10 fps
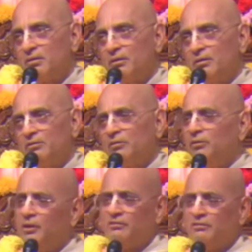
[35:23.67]
So
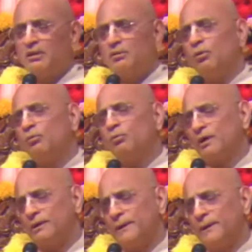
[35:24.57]
he said, don't
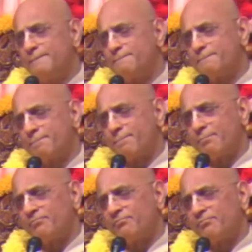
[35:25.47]
worry,
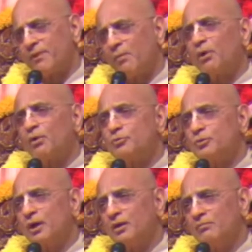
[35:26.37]

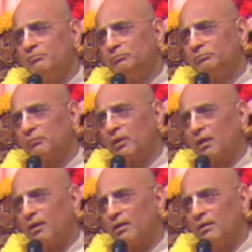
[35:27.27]
Parashuram
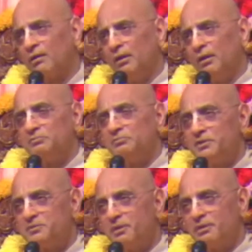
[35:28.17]
is
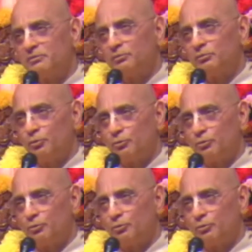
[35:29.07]
Bhishma's guru.